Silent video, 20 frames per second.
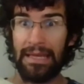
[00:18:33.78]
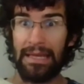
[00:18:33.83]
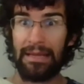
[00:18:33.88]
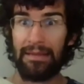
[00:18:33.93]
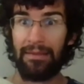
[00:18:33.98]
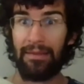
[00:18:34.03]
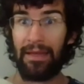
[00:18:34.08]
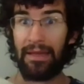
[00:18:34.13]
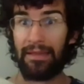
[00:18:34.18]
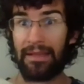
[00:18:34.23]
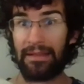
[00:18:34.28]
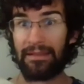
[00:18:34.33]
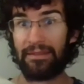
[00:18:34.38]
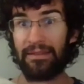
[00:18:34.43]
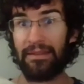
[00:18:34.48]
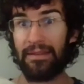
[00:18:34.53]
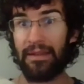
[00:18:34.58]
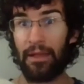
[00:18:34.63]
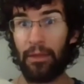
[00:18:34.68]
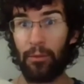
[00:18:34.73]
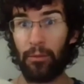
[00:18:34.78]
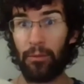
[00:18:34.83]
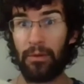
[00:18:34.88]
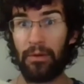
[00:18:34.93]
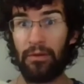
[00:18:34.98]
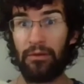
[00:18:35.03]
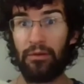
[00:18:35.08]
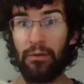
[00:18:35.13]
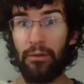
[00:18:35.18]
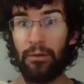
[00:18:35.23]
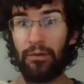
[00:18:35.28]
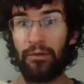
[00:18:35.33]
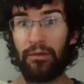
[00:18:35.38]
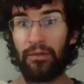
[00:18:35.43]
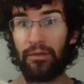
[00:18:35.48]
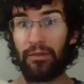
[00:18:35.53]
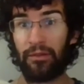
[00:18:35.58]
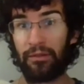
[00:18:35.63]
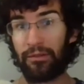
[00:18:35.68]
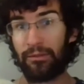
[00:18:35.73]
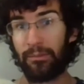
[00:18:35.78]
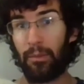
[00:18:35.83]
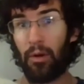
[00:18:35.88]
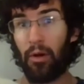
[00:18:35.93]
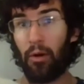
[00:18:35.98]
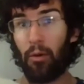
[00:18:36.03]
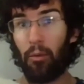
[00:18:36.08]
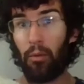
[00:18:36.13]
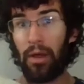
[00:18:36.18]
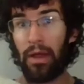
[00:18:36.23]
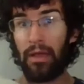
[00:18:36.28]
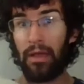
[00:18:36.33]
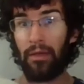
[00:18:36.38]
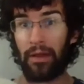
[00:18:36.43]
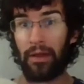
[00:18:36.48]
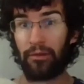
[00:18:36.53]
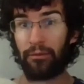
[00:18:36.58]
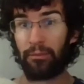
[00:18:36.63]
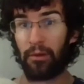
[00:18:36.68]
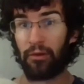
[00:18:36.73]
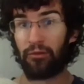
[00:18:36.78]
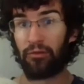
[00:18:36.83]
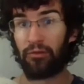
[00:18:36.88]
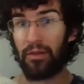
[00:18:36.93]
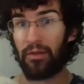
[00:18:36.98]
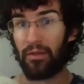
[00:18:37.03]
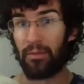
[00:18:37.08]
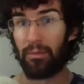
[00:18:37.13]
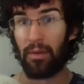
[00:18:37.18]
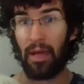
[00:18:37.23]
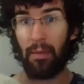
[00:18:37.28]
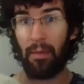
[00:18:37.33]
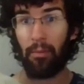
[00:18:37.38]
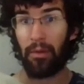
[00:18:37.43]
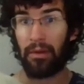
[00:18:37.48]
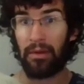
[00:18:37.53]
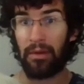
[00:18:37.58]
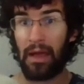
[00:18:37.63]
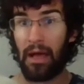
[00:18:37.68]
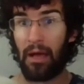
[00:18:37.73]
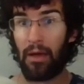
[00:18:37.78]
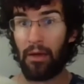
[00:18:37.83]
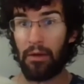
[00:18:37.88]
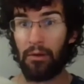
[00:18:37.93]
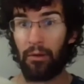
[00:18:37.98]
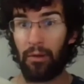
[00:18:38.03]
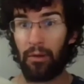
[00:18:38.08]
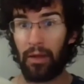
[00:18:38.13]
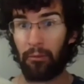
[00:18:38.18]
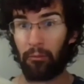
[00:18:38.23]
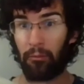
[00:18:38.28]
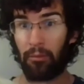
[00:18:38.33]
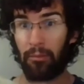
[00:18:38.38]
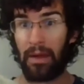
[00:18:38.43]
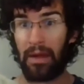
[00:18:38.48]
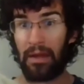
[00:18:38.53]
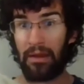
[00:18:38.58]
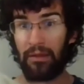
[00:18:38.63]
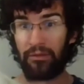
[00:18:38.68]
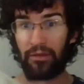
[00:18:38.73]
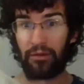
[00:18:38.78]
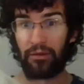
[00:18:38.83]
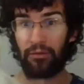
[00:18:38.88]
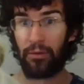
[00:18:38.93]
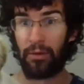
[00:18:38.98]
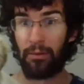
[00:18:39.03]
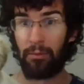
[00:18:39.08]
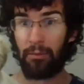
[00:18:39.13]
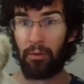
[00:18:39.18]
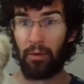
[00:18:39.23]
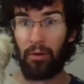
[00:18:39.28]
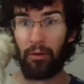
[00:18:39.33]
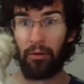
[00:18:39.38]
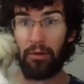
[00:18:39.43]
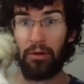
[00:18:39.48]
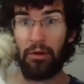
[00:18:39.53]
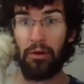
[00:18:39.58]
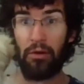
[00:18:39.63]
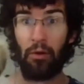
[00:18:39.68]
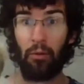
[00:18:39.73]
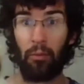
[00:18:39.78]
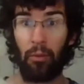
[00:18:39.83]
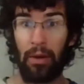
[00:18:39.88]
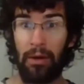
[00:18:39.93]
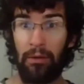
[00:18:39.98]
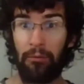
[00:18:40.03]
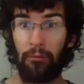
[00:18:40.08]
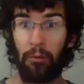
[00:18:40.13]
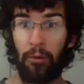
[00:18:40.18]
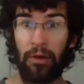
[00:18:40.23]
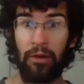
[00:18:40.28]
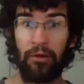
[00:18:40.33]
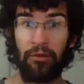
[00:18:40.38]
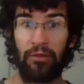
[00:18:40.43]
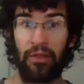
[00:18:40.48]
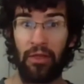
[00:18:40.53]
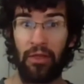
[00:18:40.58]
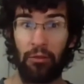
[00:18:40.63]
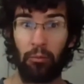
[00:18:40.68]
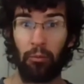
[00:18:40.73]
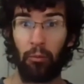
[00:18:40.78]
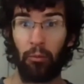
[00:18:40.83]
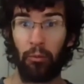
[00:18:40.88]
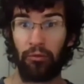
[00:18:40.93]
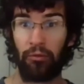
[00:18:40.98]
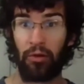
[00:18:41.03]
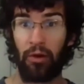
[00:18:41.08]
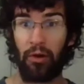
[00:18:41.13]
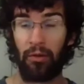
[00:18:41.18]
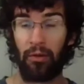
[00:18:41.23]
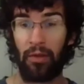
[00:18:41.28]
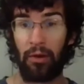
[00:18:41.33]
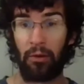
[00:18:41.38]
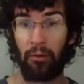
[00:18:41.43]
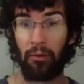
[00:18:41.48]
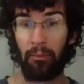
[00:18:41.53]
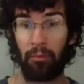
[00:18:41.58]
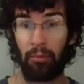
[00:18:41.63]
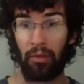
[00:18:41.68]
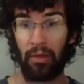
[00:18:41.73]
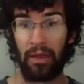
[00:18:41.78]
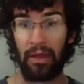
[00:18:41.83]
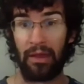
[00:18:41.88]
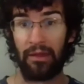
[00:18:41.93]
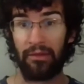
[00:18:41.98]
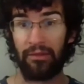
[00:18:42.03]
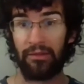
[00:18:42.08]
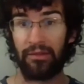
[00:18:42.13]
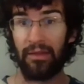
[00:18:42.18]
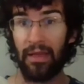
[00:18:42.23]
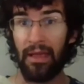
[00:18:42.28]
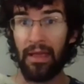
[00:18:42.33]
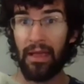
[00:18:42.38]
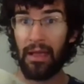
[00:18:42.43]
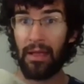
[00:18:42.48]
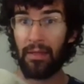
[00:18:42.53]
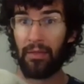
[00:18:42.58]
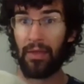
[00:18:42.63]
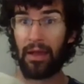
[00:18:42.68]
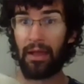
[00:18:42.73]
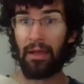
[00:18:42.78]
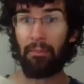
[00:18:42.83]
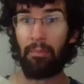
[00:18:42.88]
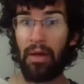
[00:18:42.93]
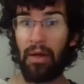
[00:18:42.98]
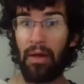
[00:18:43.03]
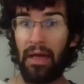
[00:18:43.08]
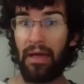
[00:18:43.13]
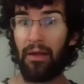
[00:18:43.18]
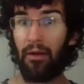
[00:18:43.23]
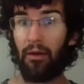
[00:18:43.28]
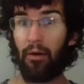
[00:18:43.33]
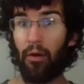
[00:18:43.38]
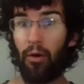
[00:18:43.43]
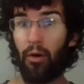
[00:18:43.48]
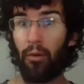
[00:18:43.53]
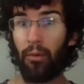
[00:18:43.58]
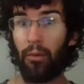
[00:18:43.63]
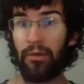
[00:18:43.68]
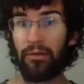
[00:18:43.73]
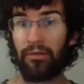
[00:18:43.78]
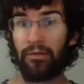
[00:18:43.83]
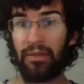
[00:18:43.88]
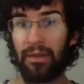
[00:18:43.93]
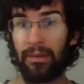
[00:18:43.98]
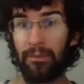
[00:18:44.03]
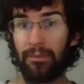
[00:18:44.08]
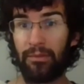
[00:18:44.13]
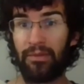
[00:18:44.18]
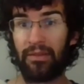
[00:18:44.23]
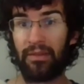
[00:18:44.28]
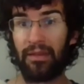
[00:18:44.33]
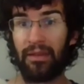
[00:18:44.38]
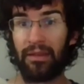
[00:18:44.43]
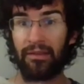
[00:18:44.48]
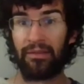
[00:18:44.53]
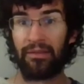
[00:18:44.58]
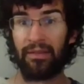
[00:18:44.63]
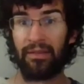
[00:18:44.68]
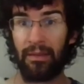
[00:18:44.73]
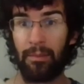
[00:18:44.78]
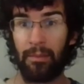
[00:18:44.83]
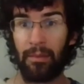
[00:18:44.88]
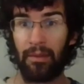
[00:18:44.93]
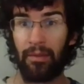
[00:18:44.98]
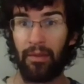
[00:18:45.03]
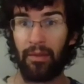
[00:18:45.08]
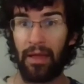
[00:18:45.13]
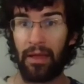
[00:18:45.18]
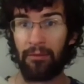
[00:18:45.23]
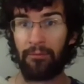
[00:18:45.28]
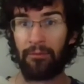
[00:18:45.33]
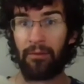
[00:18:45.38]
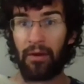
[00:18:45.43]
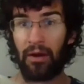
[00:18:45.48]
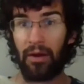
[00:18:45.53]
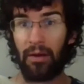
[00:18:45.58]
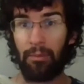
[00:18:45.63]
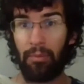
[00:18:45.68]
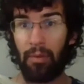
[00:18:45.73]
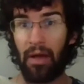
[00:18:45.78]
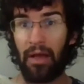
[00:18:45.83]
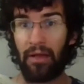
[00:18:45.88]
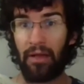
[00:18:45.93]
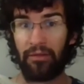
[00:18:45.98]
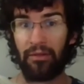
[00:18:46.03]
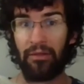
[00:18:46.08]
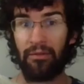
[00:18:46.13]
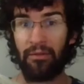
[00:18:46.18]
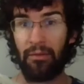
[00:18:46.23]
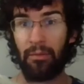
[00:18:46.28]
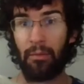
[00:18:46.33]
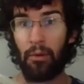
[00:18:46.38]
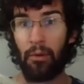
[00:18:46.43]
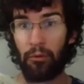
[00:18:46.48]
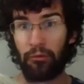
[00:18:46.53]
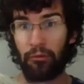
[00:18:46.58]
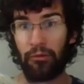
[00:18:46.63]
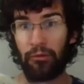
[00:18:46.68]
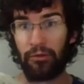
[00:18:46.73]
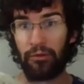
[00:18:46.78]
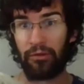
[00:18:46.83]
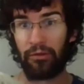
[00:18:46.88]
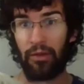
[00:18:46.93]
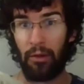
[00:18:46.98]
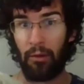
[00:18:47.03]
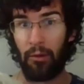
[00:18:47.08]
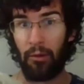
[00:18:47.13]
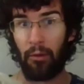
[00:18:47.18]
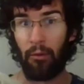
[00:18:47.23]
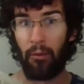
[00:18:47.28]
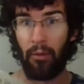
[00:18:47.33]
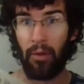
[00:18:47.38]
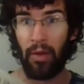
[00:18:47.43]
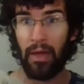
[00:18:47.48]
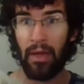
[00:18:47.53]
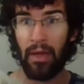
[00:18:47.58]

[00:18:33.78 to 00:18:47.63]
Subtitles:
like, that's another thing too, is it's a small way, like, especially in the public now, like remaining 6 feet apart, or whatever it is that the rules are that are in place, like, a pet always seems to exhibit like very positive emotions. So